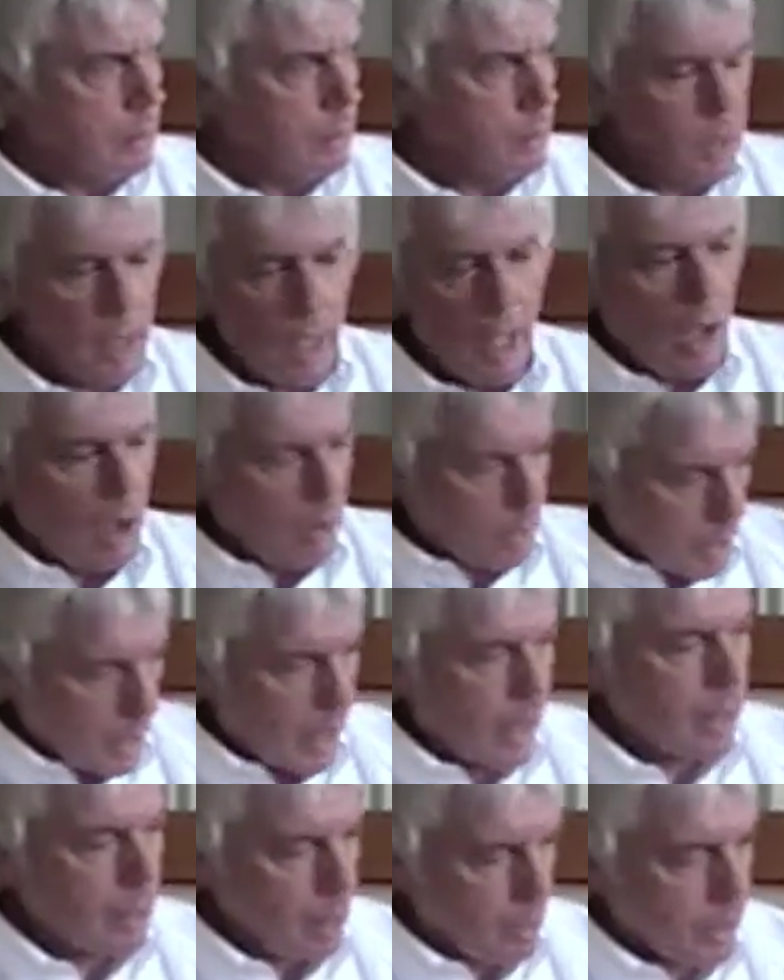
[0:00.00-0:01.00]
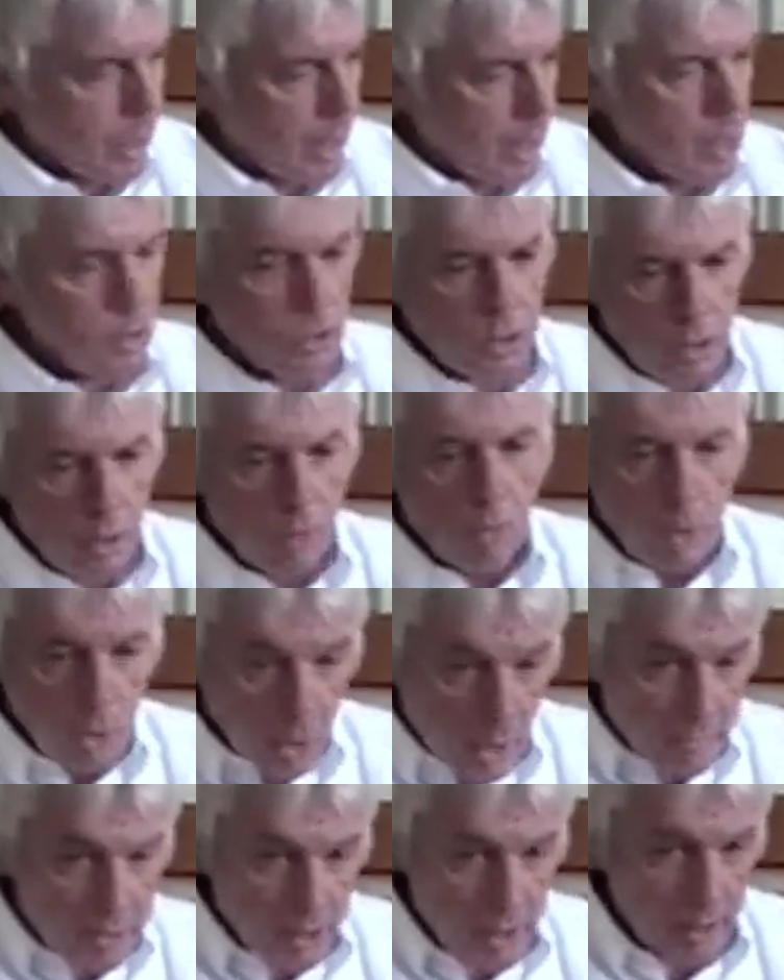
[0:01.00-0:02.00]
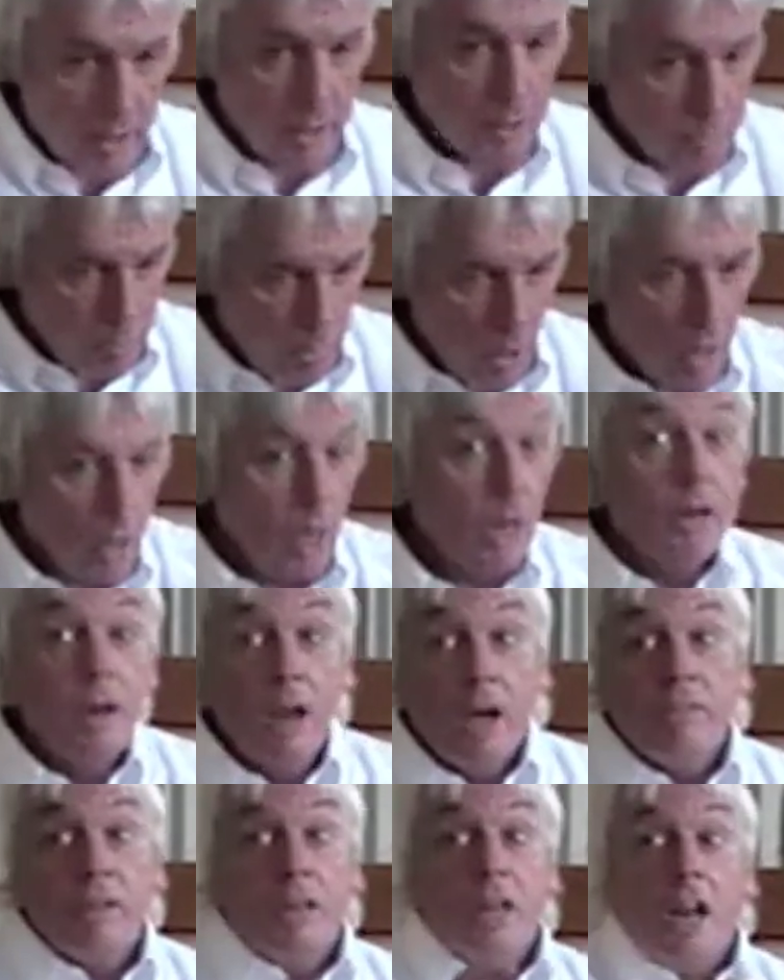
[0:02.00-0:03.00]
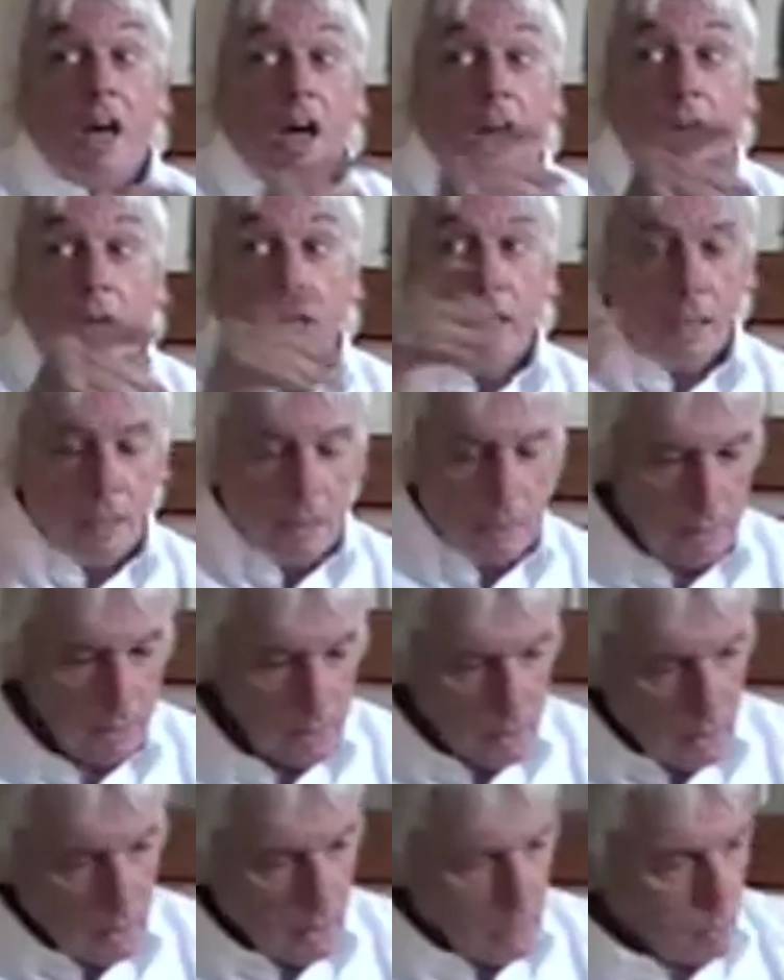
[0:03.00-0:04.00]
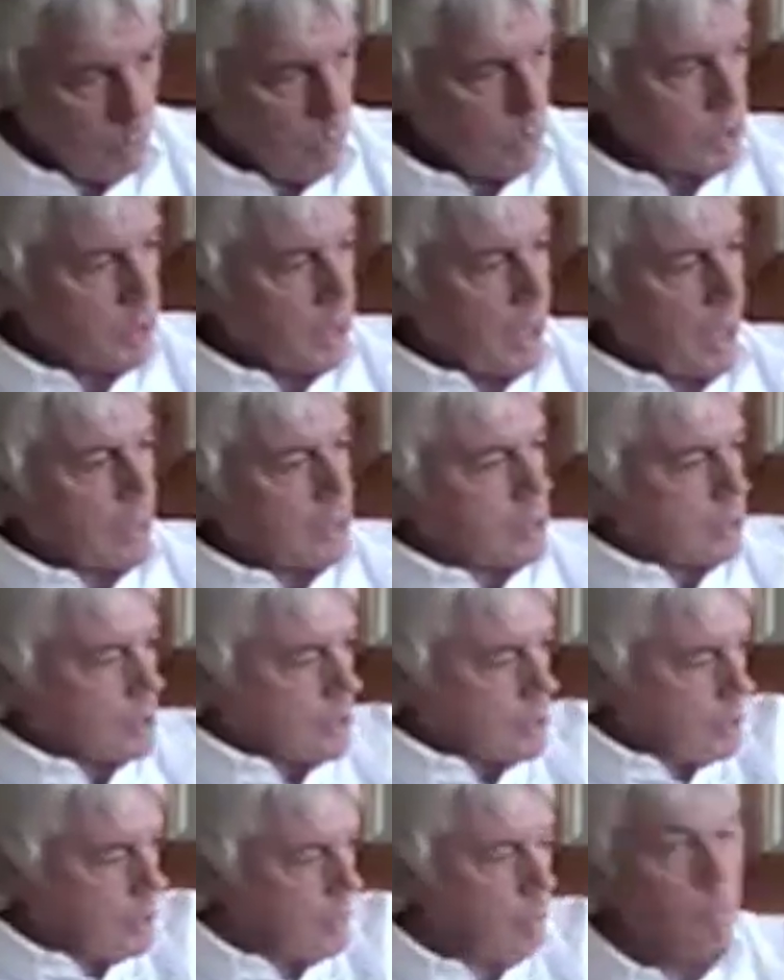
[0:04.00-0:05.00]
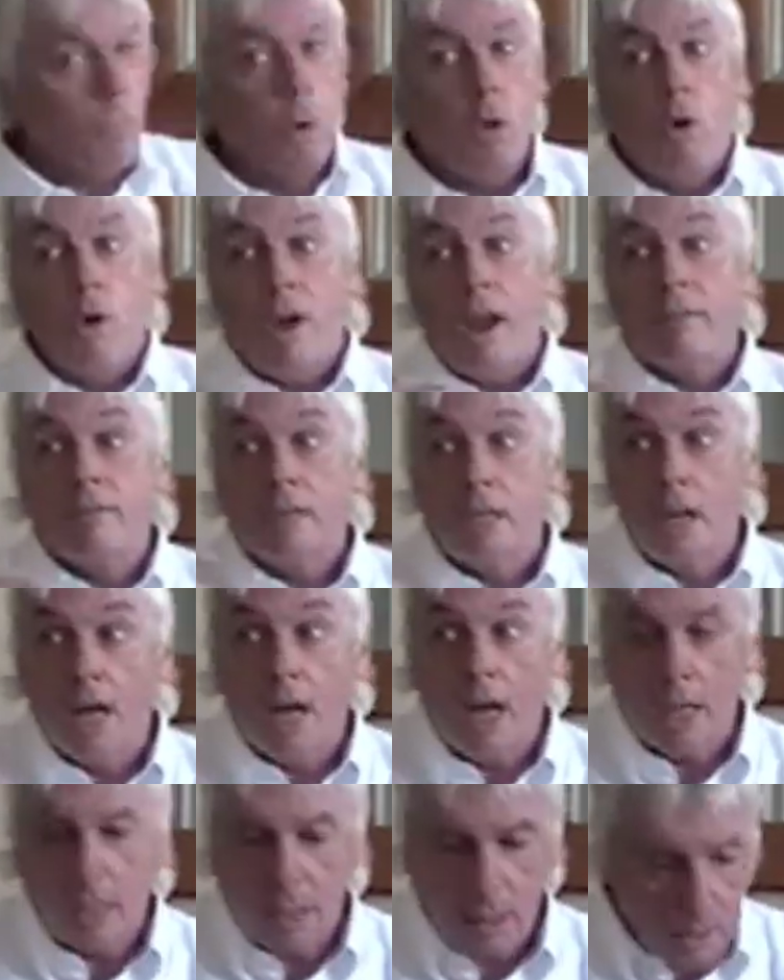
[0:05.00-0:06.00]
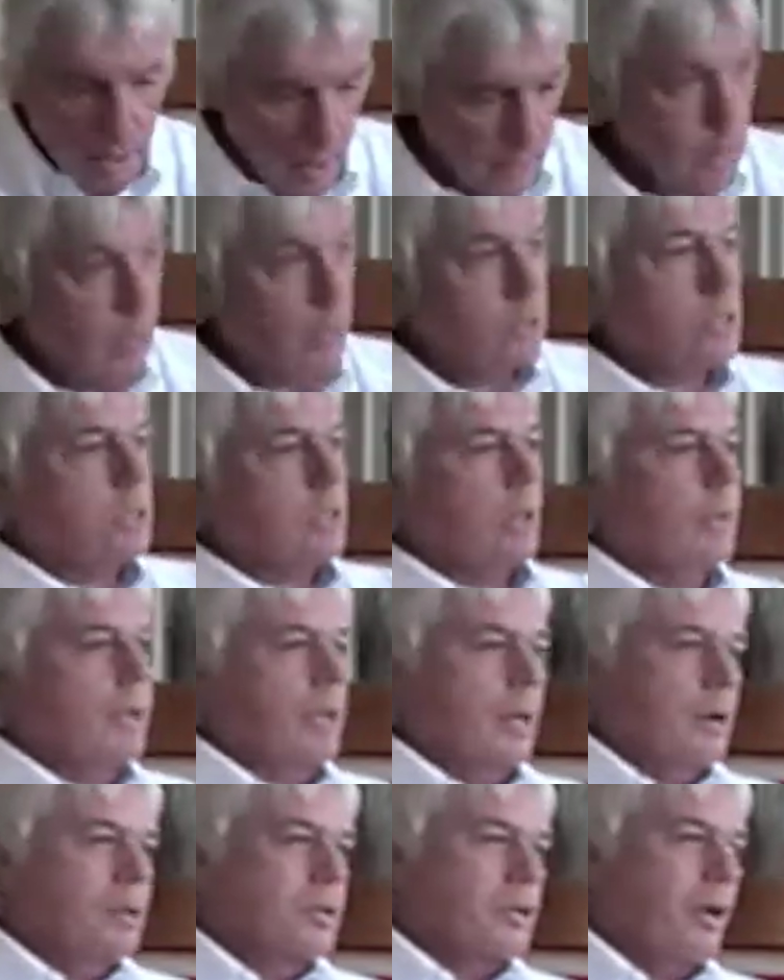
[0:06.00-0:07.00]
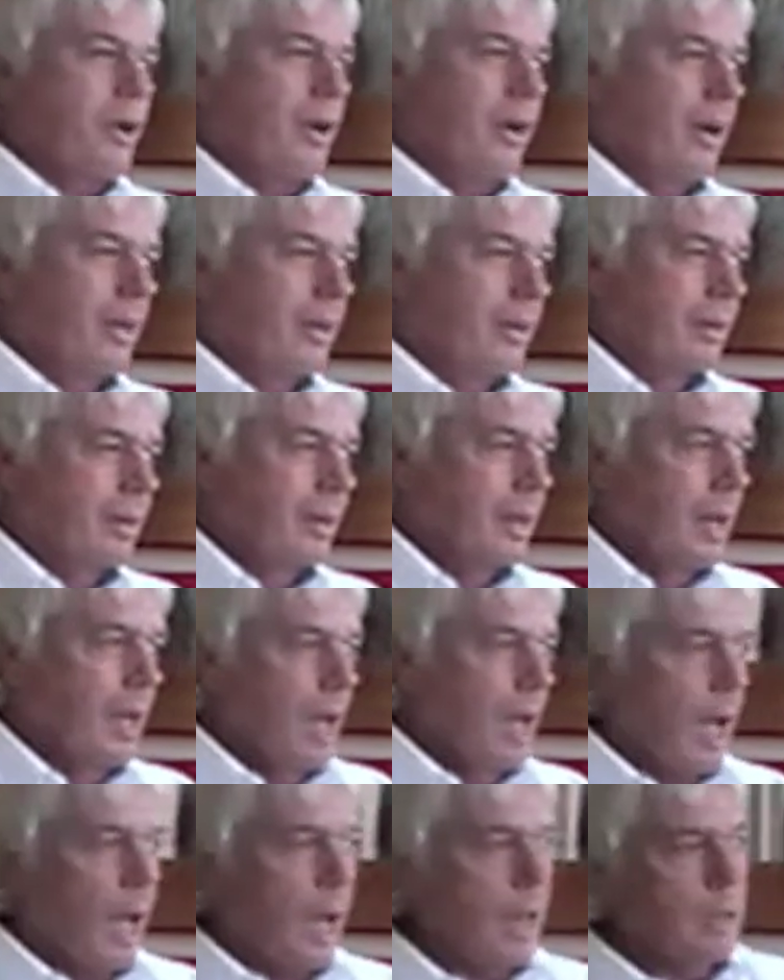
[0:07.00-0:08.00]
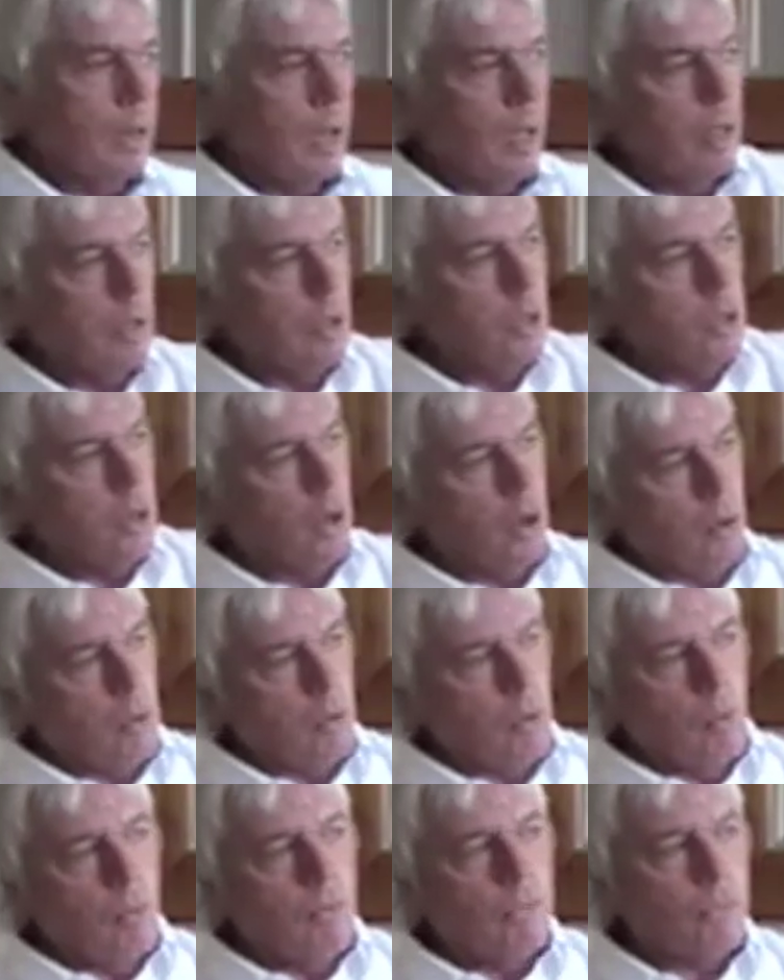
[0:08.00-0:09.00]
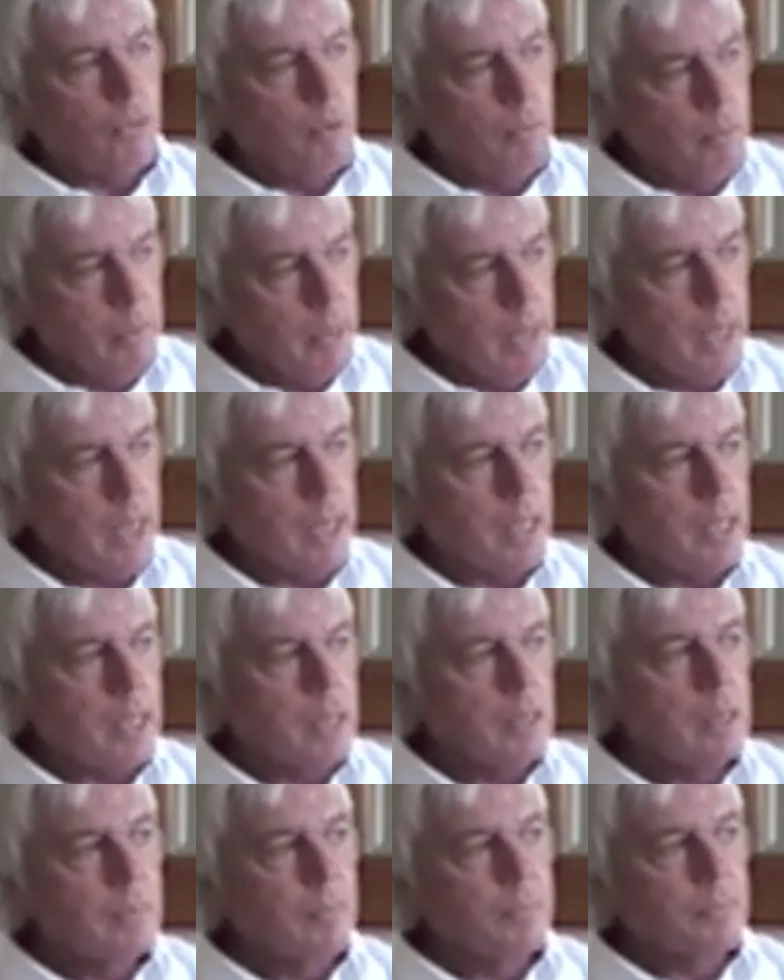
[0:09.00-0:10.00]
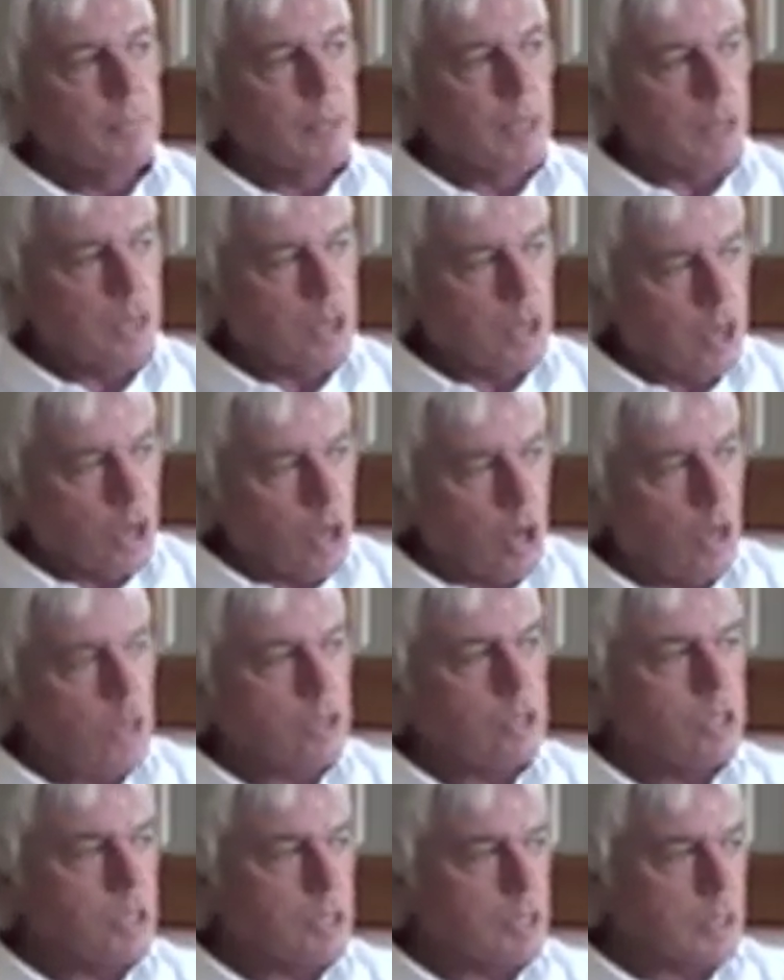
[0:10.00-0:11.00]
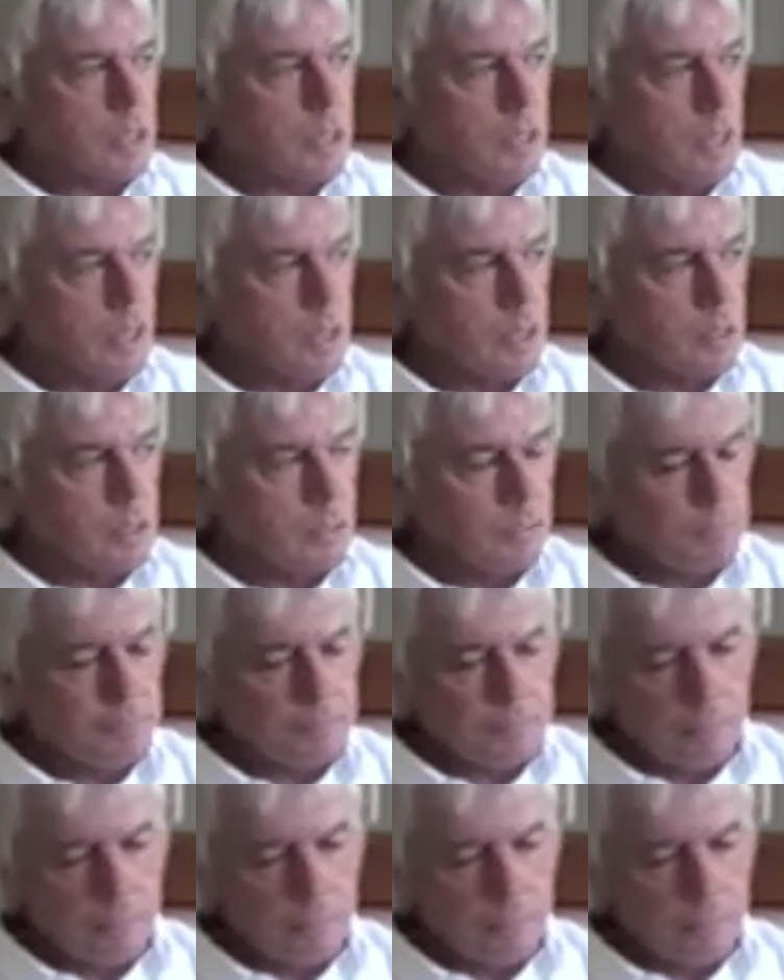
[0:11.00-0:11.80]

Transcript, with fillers: Yeah, okay, so like I said, it's love and lie. What's the answer to more love and lie? And so it goes on. And, you know, for me, consciousness,